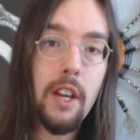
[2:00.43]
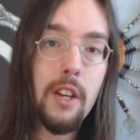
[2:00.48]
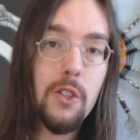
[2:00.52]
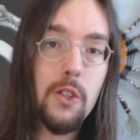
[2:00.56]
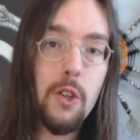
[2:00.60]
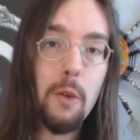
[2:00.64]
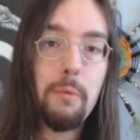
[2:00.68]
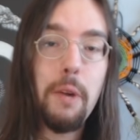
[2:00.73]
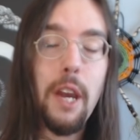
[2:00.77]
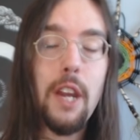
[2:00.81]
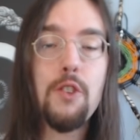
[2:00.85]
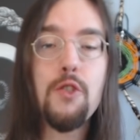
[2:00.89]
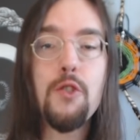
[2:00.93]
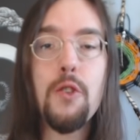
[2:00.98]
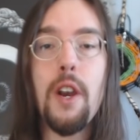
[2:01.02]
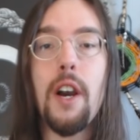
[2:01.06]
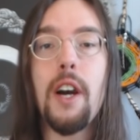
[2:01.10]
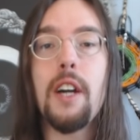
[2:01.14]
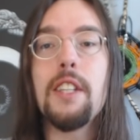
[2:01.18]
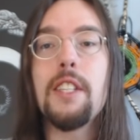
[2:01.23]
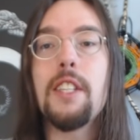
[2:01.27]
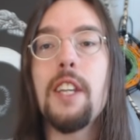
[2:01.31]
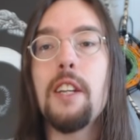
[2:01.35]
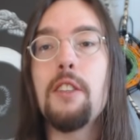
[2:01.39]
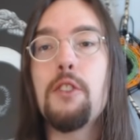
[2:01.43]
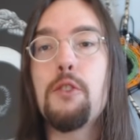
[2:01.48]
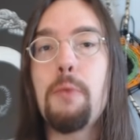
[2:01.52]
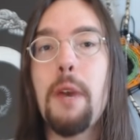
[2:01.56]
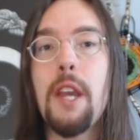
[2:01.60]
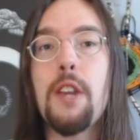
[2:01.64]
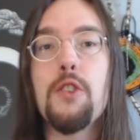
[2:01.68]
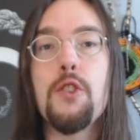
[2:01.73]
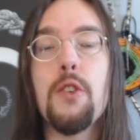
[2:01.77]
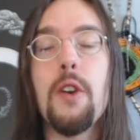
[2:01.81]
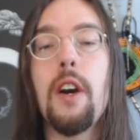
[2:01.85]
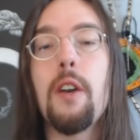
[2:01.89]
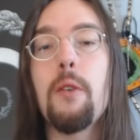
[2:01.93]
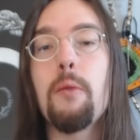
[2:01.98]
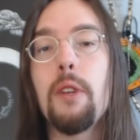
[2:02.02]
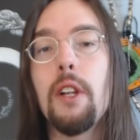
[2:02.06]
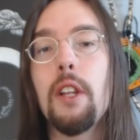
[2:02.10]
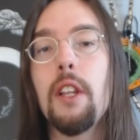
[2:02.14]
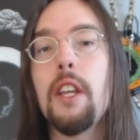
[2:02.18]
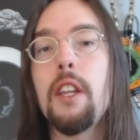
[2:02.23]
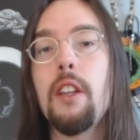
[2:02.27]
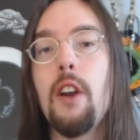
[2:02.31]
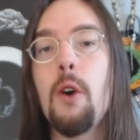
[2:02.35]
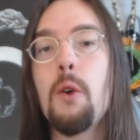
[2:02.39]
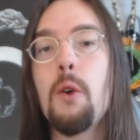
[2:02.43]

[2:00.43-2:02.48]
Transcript: So Patreon Patreon really